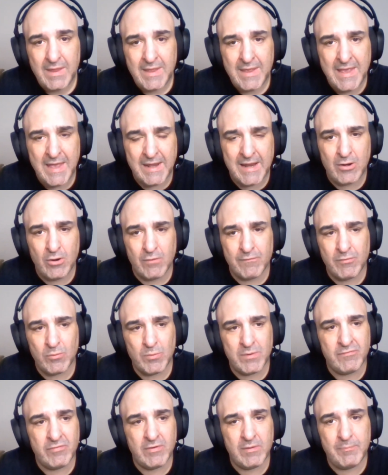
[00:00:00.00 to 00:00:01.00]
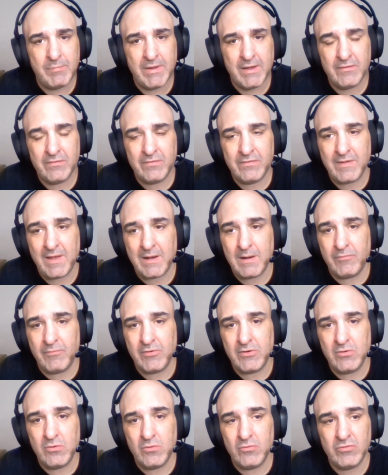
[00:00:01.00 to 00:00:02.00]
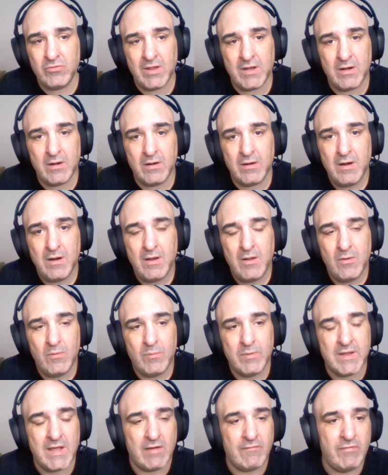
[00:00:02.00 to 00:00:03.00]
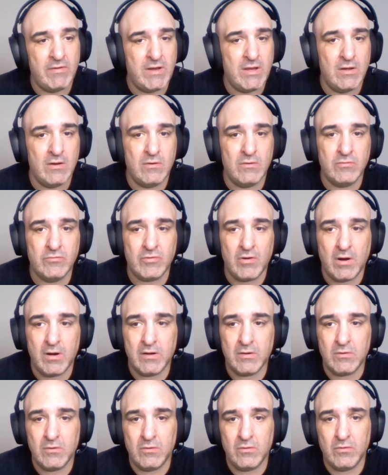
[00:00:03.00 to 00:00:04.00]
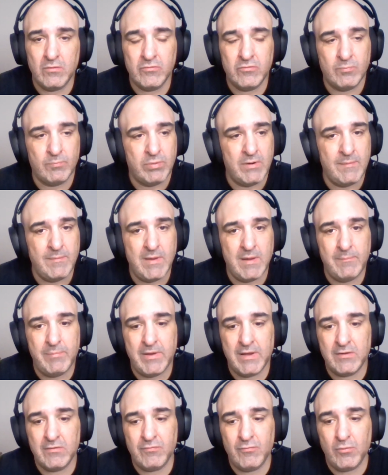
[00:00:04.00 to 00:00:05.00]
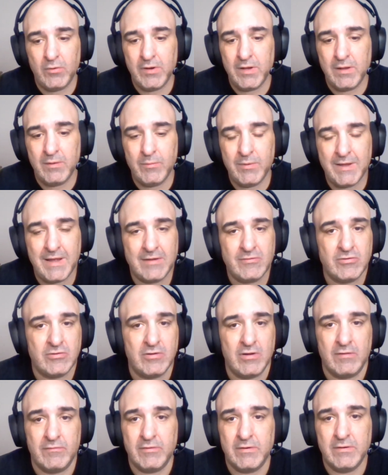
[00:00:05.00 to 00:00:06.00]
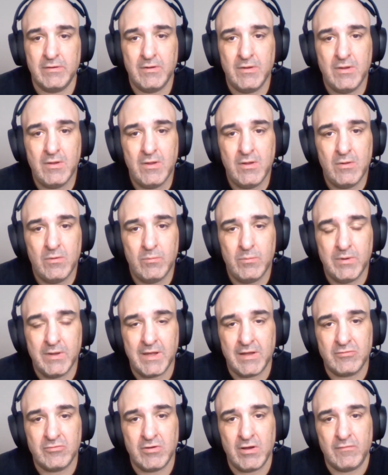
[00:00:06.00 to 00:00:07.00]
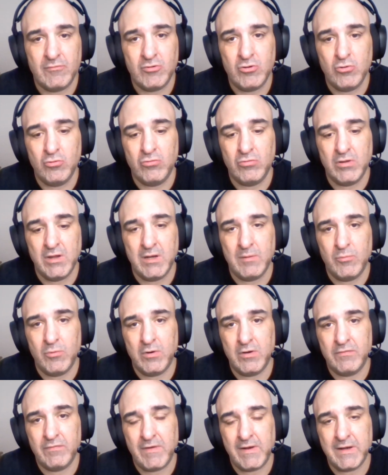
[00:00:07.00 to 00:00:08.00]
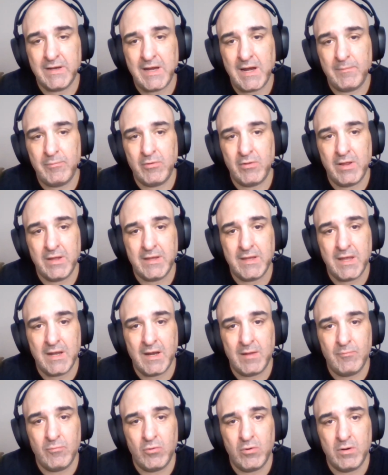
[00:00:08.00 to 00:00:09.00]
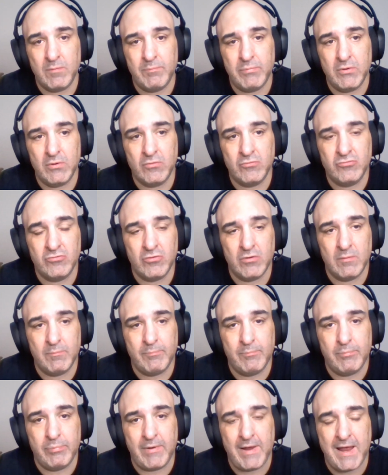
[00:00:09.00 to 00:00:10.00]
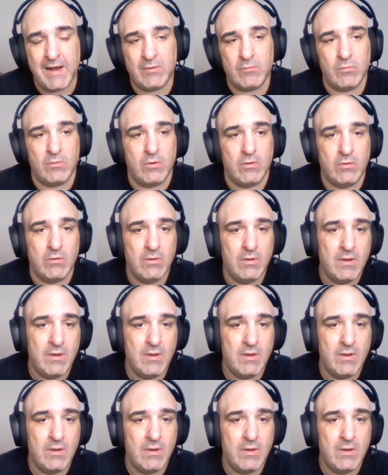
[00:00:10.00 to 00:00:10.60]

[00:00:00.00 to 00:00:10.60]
Head on over to Winning Free Picks. Sign up for the newsletter. We got videos, articles, premium picks for you. We got you covered. We got you covered. Use your leaderboards. Find a cap you like. Get on board. Build your bankroll.